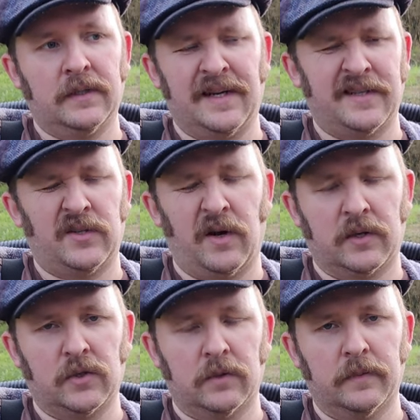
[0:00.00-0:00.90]
It's not
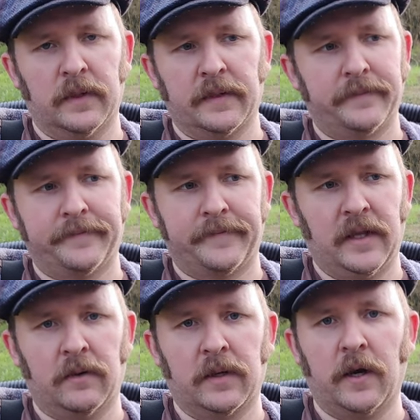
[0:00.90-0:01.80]
structural, but
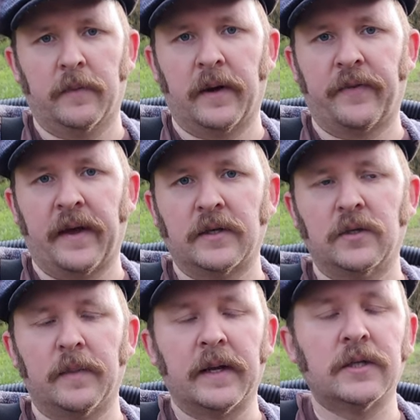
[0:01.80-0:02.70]
I don't care about that
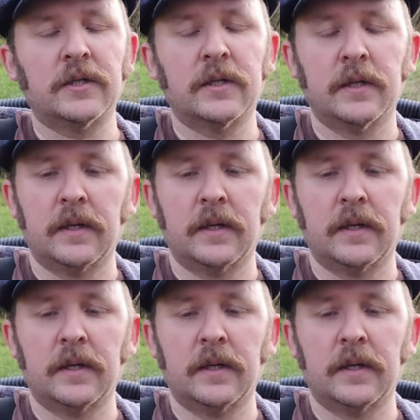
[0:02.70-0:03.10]
too much.